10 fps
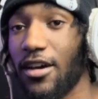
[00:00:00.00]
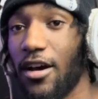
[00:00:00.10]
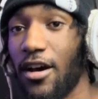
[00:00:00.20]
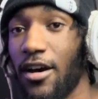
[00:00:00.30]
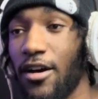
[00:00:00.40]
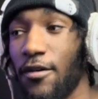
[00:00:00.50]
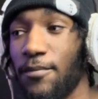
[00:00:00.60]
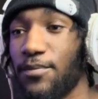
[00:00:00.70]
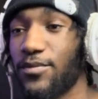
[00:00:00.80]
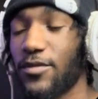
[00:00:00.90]

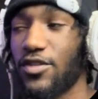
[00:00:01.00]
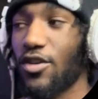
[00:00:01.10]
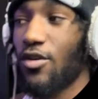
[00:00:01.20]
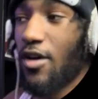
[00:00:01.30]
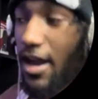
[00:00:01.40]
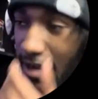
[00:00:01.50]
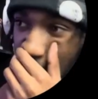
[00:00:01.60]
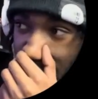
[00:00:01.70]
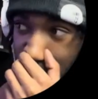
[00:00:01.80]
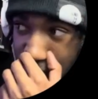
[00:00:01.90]
Um, so I
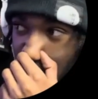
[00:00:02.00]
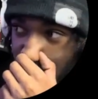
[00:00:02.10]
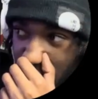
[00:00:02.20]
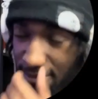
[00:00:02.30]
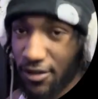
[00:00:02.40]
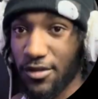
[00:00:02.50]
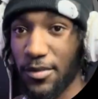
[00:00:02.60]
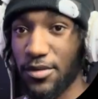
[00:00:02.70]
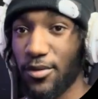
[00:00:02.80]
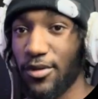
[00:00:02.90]
kind of took
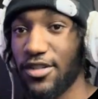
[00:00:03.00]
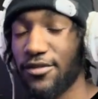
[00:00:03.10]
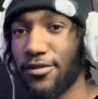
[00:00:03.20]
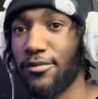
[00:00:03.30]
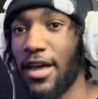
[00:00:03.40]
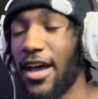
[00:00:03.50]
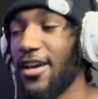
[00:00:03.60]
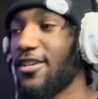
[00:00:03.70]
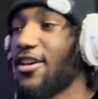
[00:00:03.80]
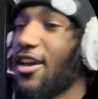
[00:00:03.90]
some inspiration from that.